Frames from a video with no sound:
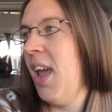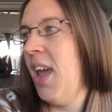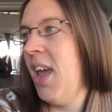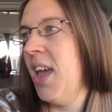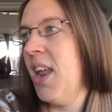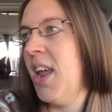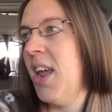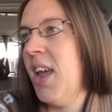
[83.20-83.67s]

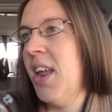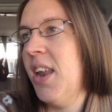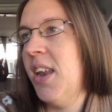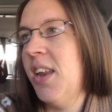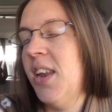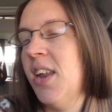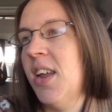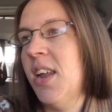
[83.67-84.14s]

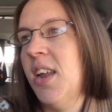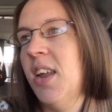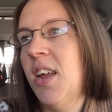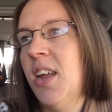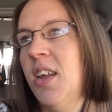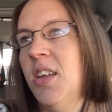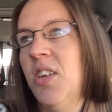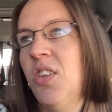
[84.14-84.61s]
And
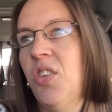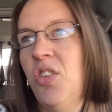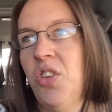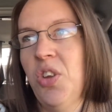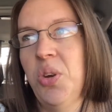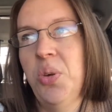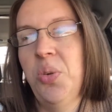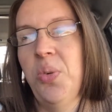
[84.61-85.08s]

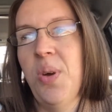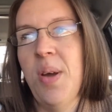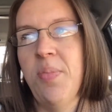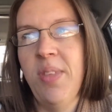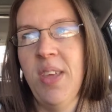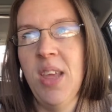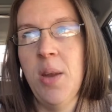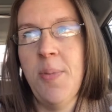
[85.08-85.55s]
so
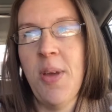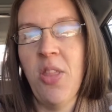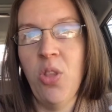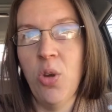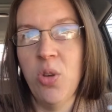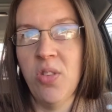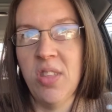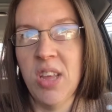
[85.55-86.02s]
I'm thinking about
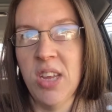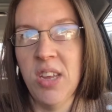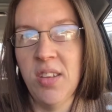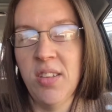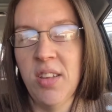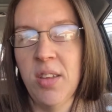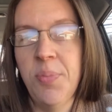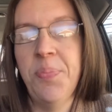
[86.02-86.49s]
those
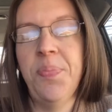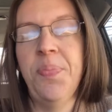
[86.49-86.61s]
things.